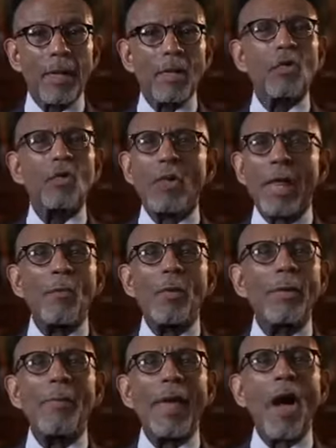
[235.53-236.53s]
so that
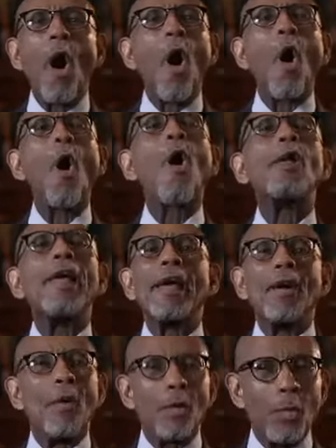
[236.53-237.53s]
we may all
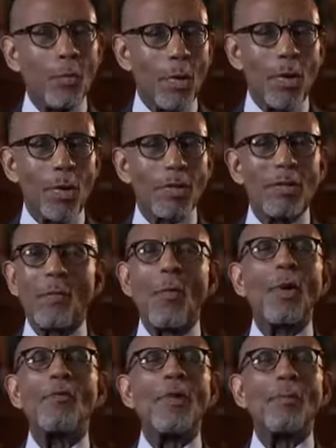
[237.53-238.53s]
echo the words of
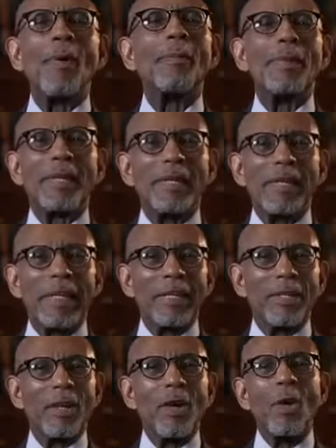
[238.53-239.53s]
one Republican
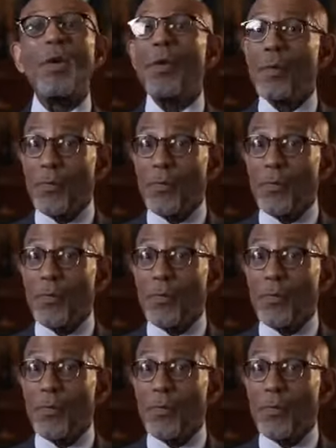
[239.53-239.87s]
leader who